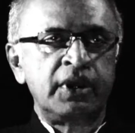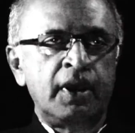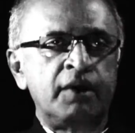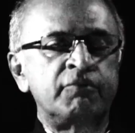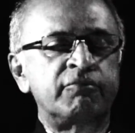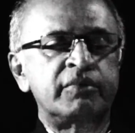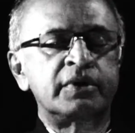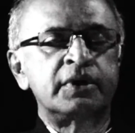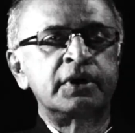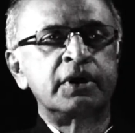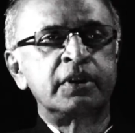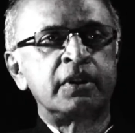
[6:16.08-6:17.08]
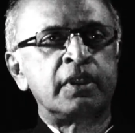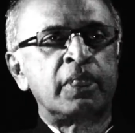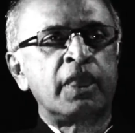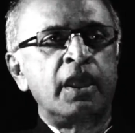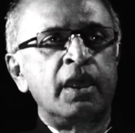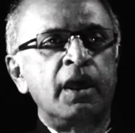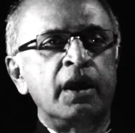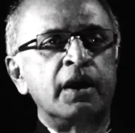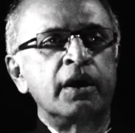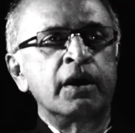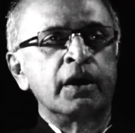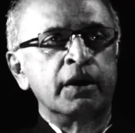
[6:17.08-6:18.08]
have
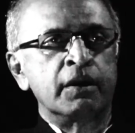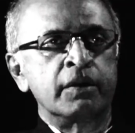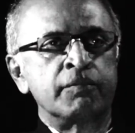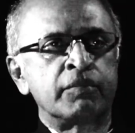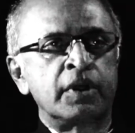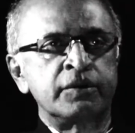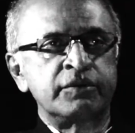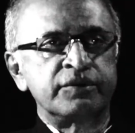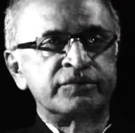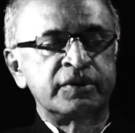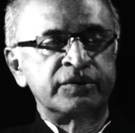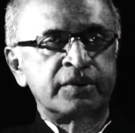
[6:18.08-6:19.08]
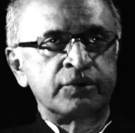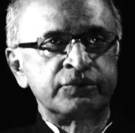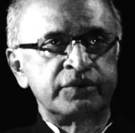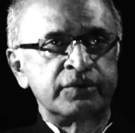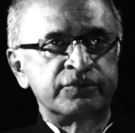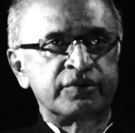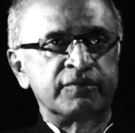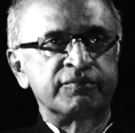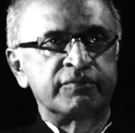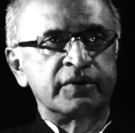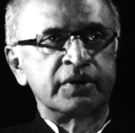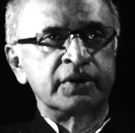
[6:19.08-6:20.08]
hundreds and thousands of
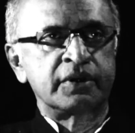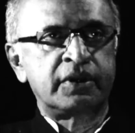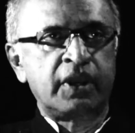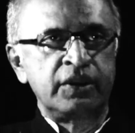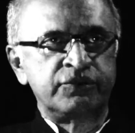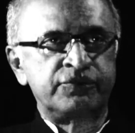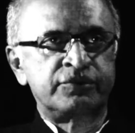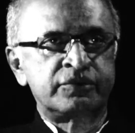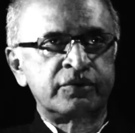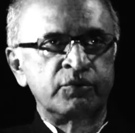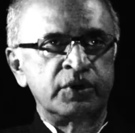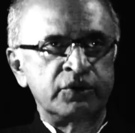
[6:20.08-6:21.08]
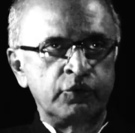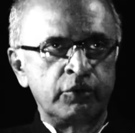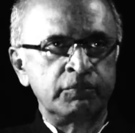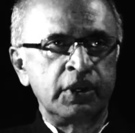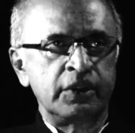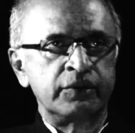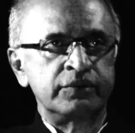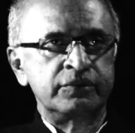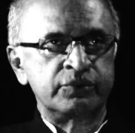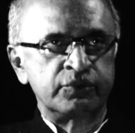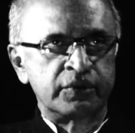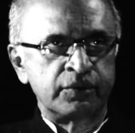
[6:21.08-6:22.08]
kids who are homeless,
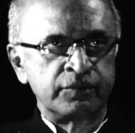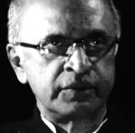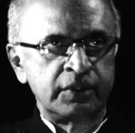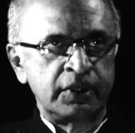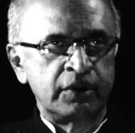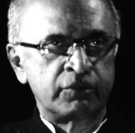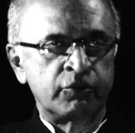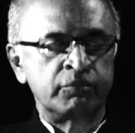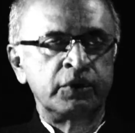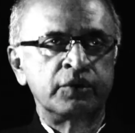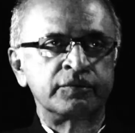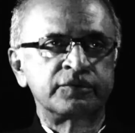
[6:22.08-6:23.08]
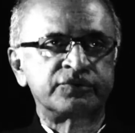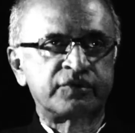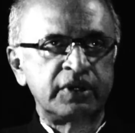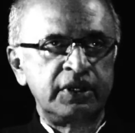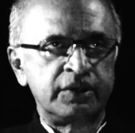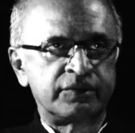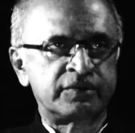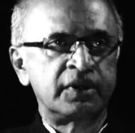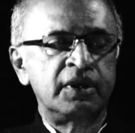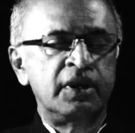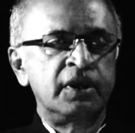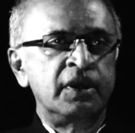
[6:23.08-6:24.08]
who are roaming on the streets,
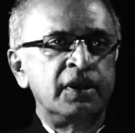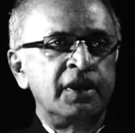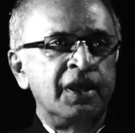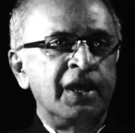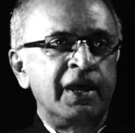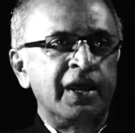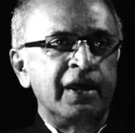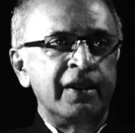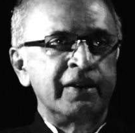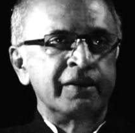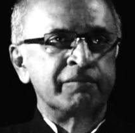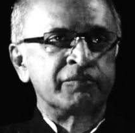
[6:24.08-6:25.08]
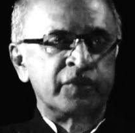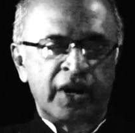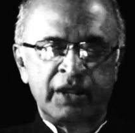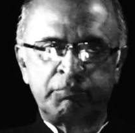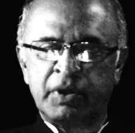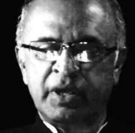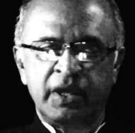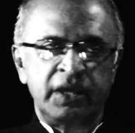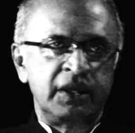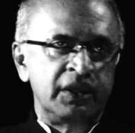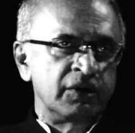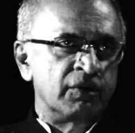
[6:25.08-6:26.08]

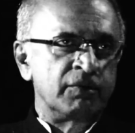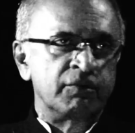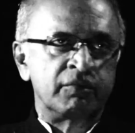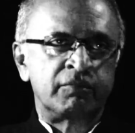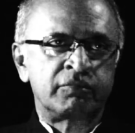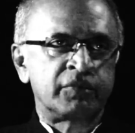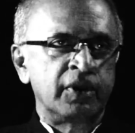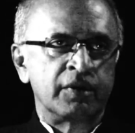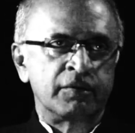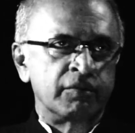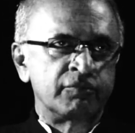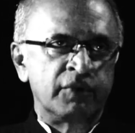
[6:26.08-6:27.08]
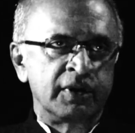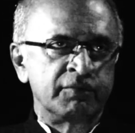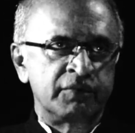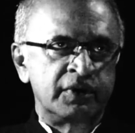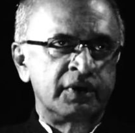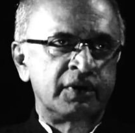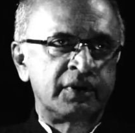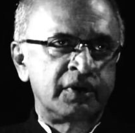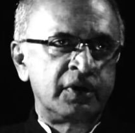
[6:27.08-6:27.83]
ragpicking or, you know, whatever